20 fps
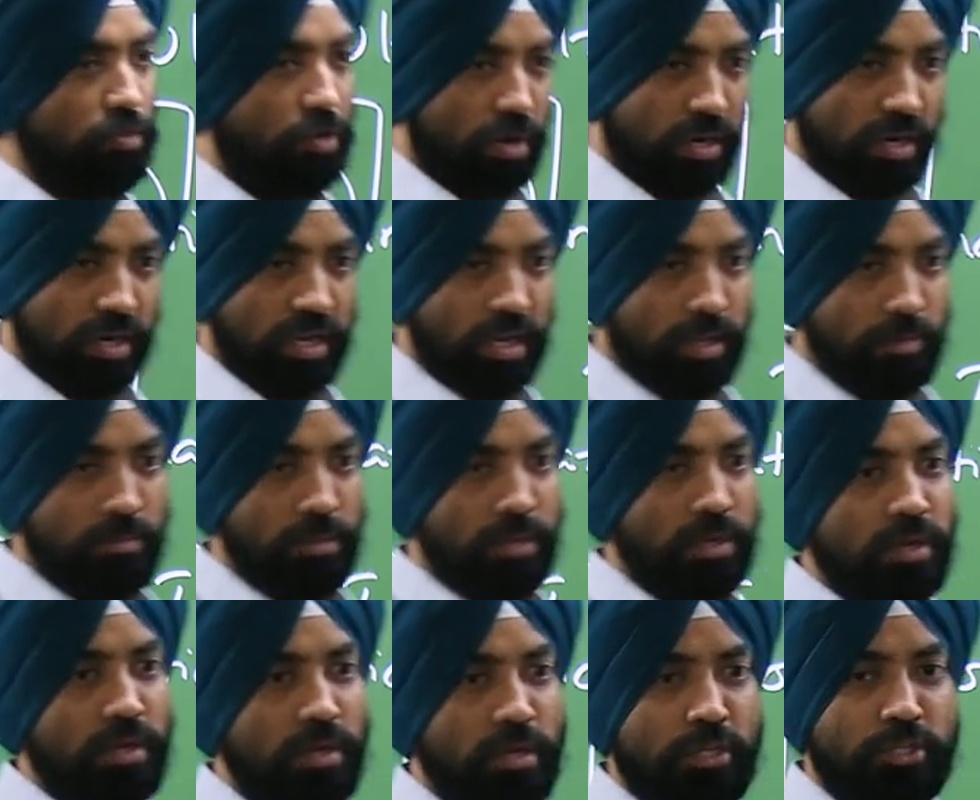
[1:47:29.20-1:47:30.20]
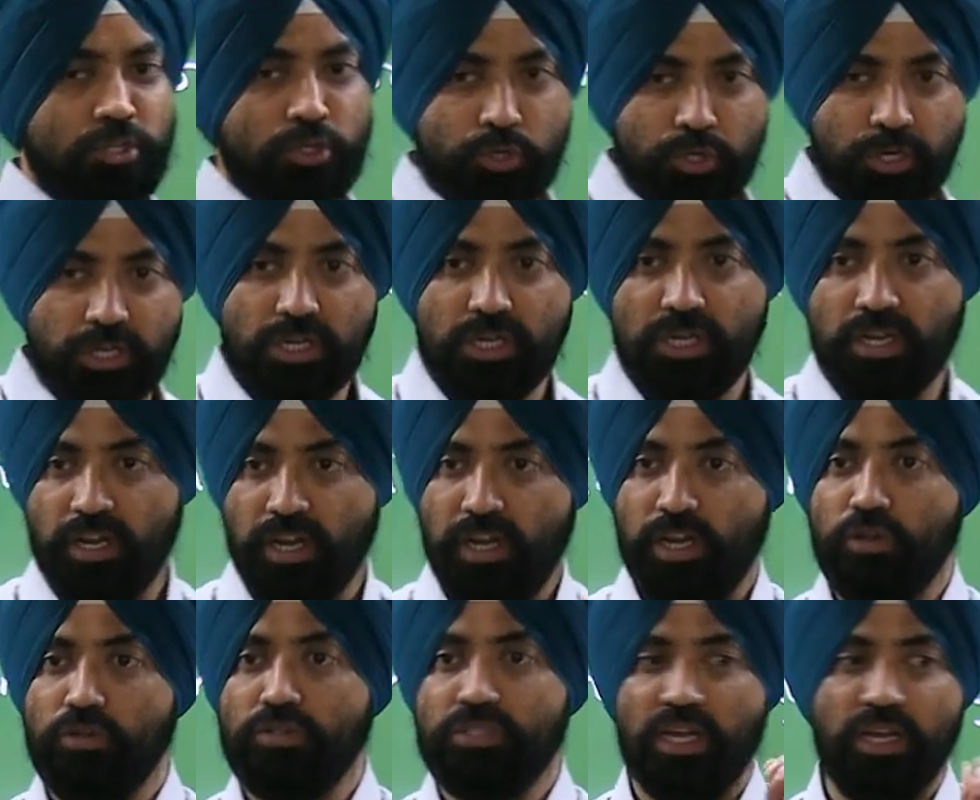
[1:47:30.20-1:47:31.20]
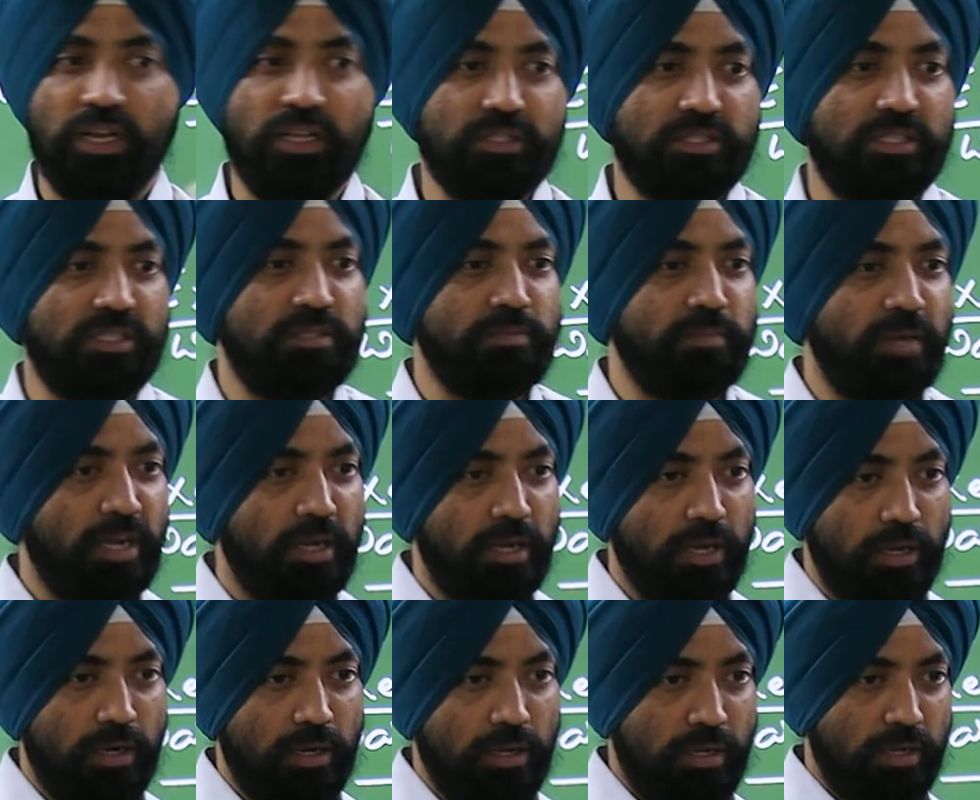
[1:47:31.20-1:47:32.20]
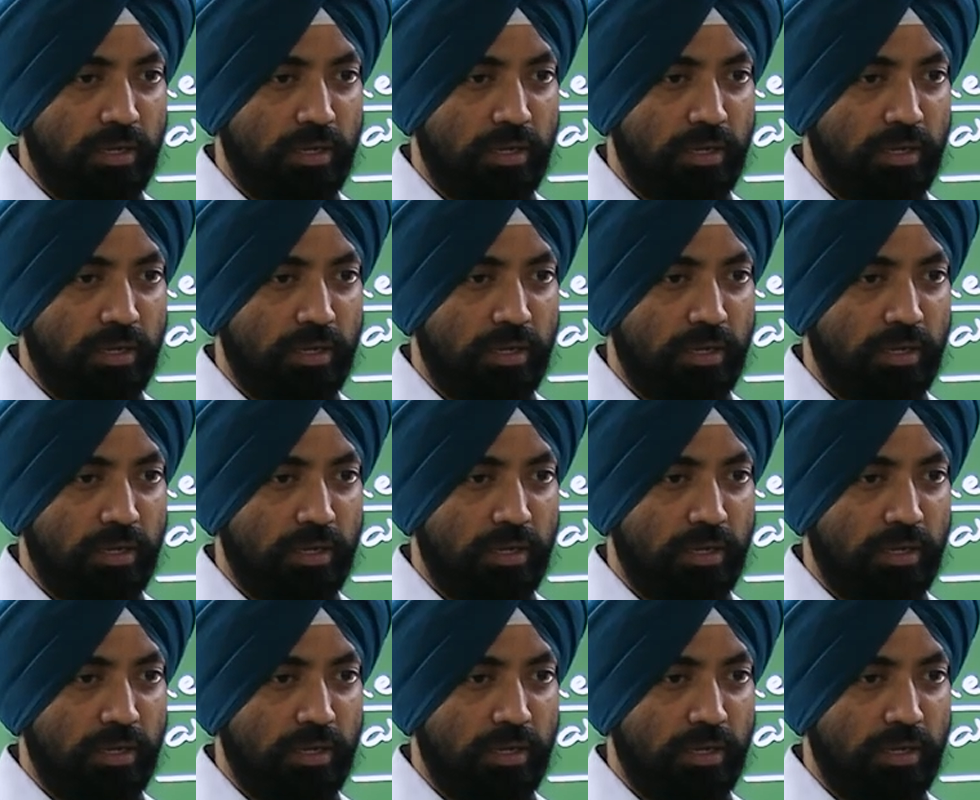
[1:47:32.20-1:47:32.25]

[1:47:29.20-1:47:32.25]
war time, strict radio silence is maintained.